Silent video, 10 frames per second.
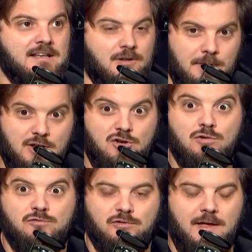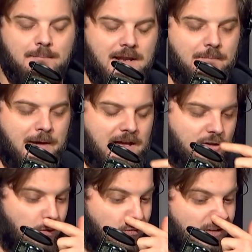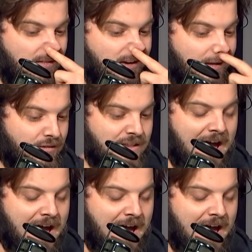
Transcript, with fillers: to be huge for them and to pay huge dividends.